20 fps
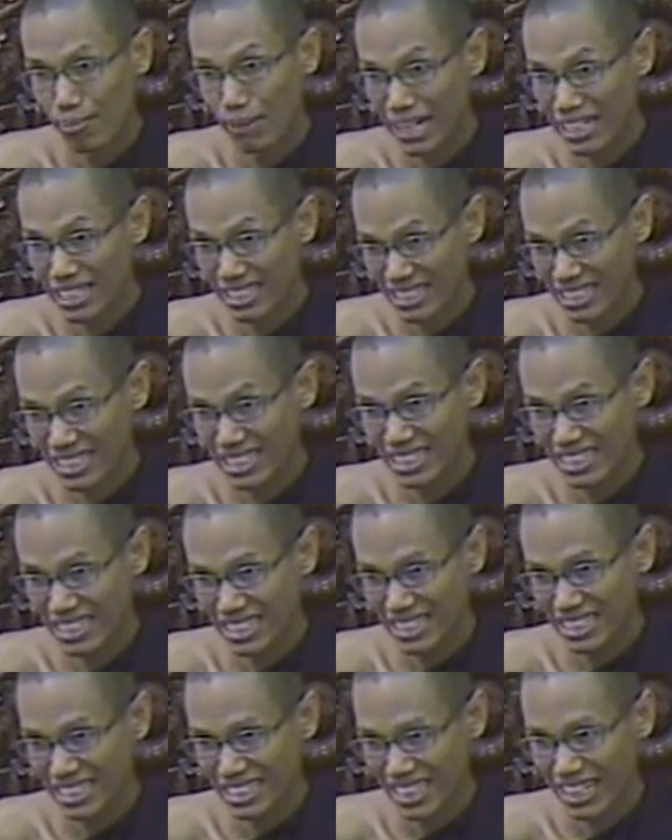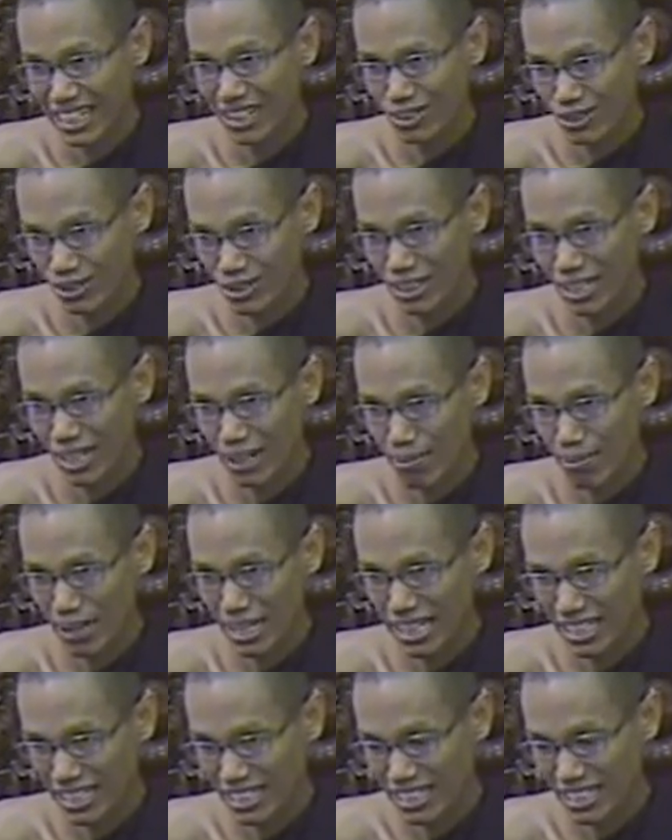mind, akusala
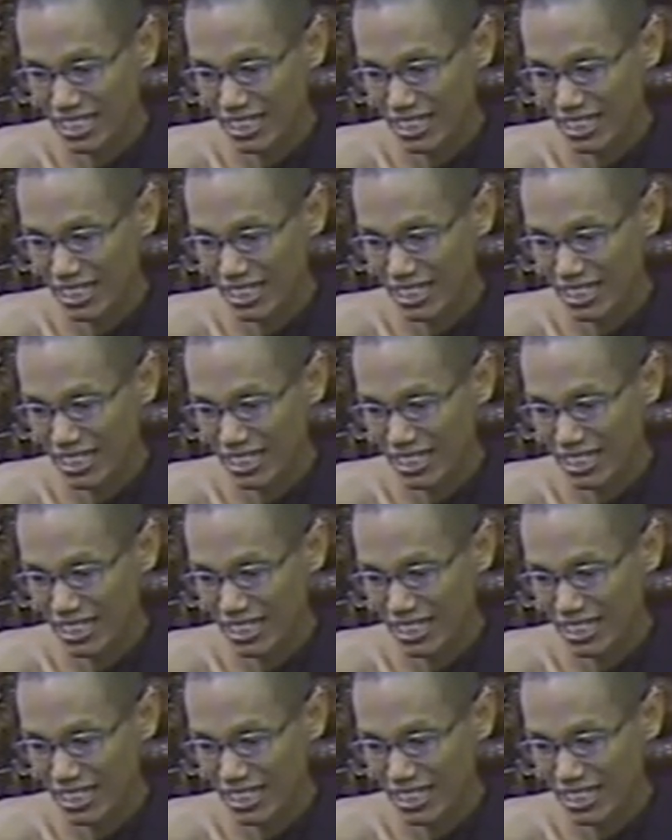mind.